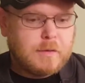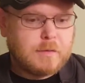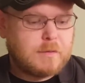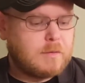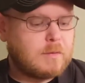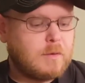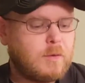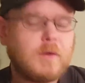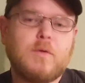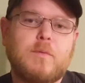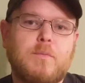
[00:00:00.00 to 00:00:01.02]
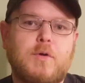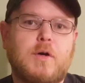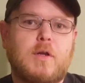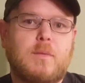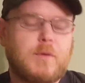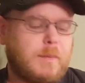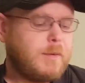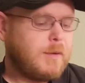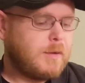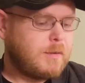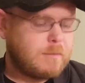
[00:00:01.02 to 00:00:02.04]
This is Loki with Blue Collar
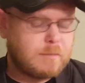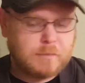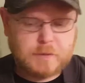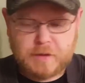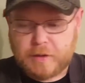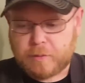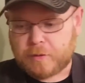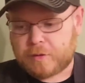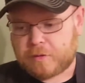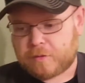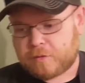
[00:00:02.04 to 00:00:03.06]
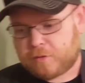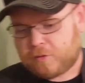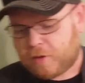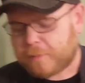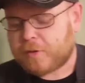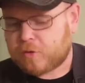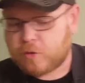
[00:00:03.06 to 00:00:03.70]
Prepping, and today we're going to talk about